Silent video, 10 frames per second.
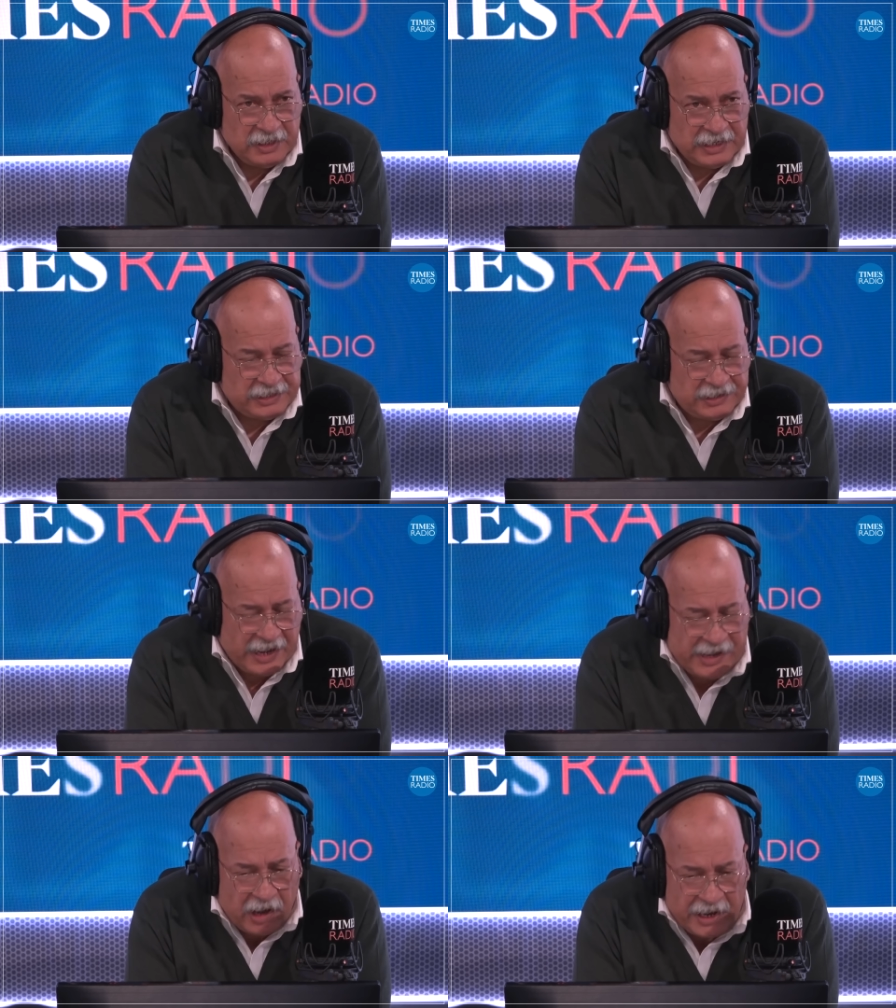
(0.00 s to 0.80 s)
in an
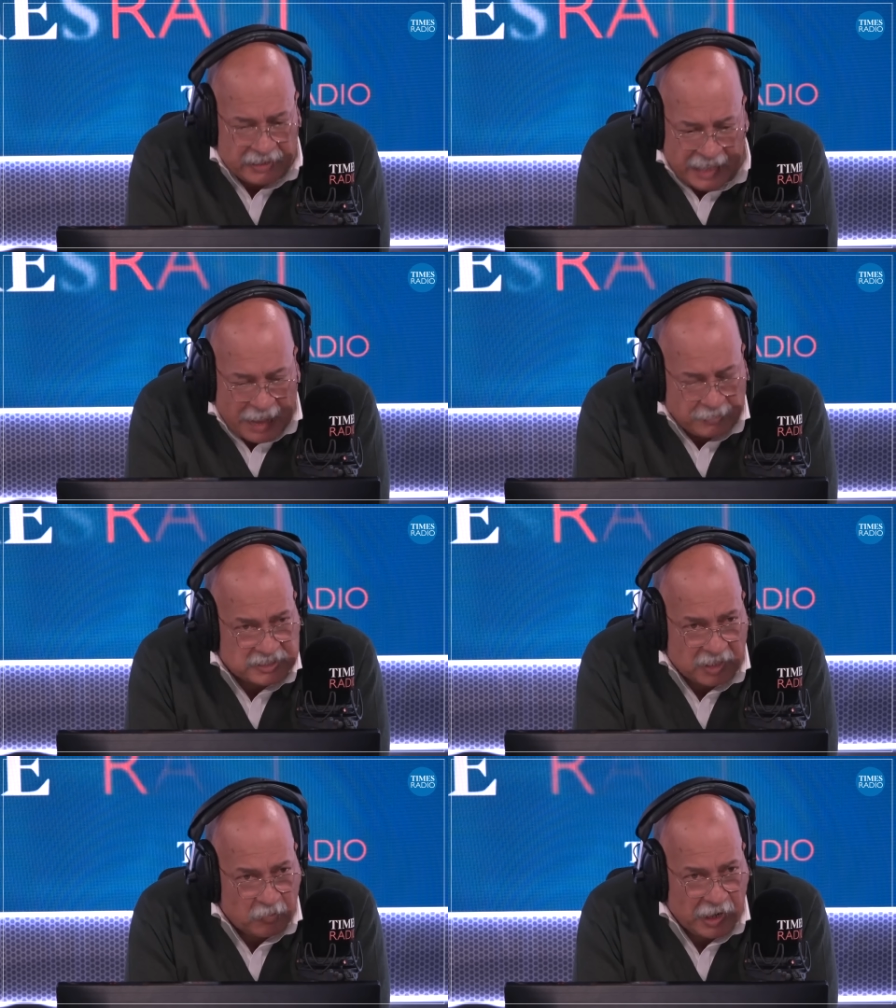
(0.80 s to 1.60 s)
AI lab
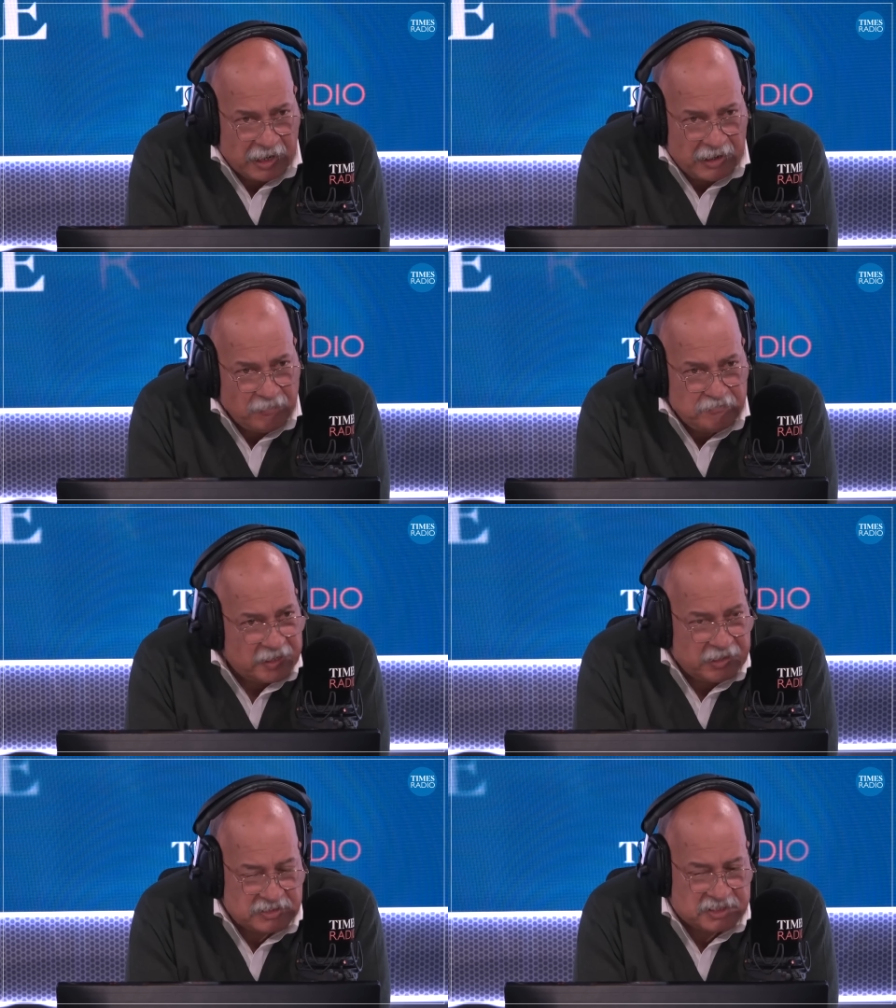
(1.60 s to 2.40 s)
somewhere,
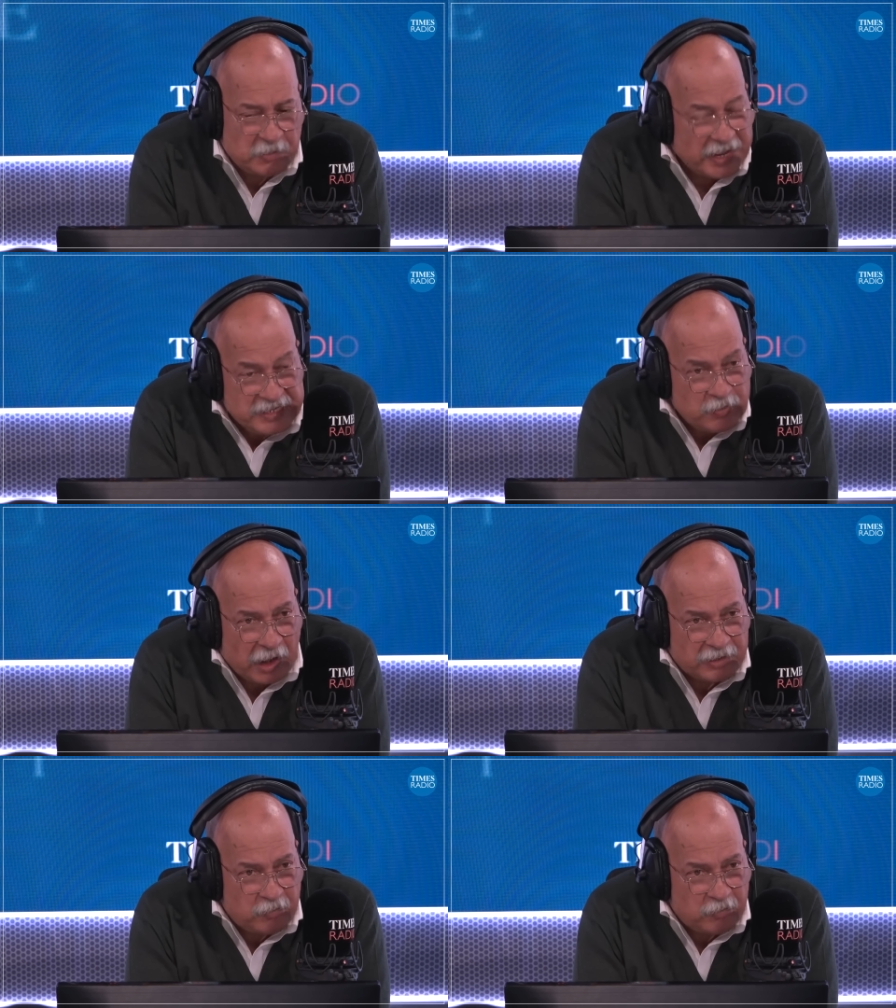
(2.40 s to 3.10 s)
unbeknownst to anyone?